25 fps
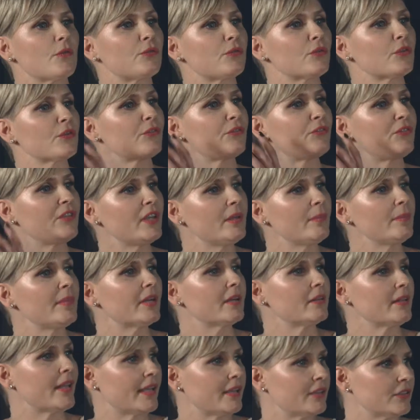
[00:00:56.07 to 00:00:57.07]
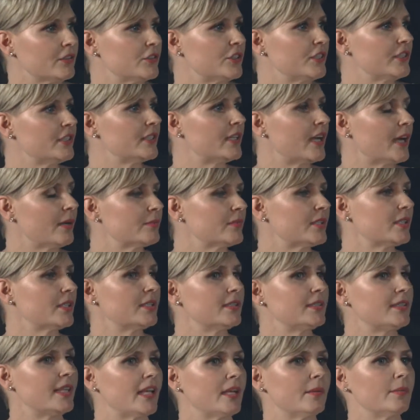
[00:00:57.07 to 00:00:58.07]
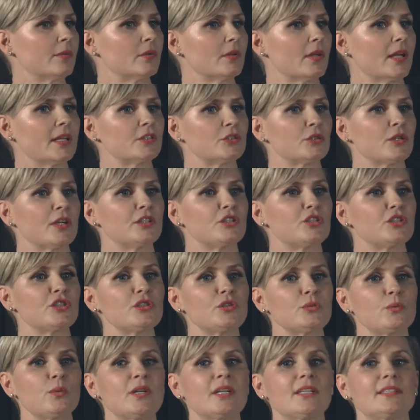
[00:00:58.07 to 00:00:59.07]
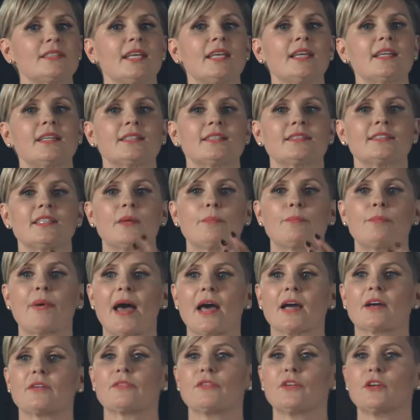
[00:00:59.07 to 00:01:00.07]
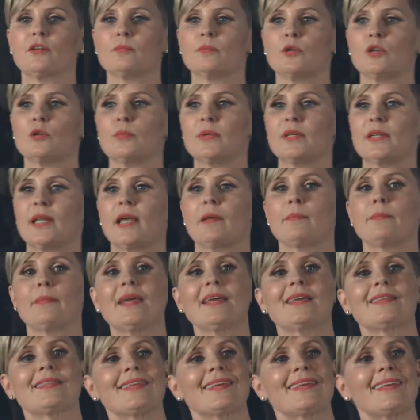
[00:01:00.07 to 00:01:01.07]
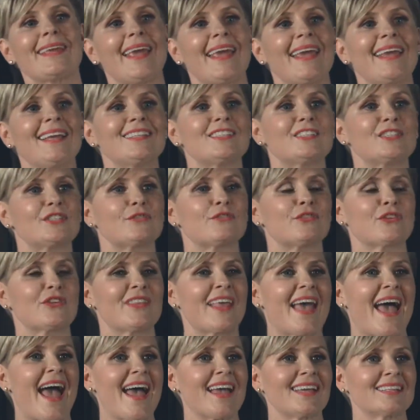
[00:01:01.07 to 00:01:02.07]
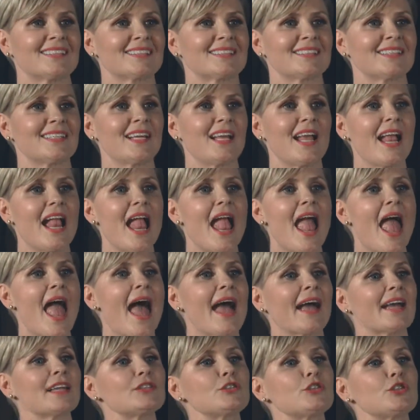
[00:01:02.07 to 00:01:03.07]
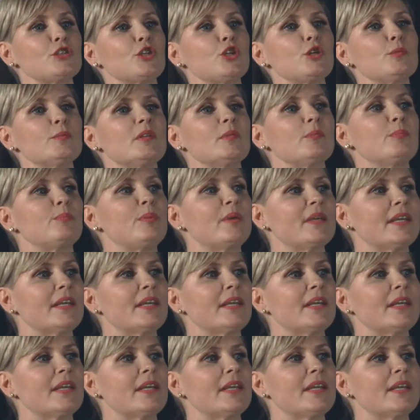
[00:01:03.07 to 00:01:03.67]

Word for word: for female energy to come to the table. And so I just want to take a step back for a moment and make the case for that. As human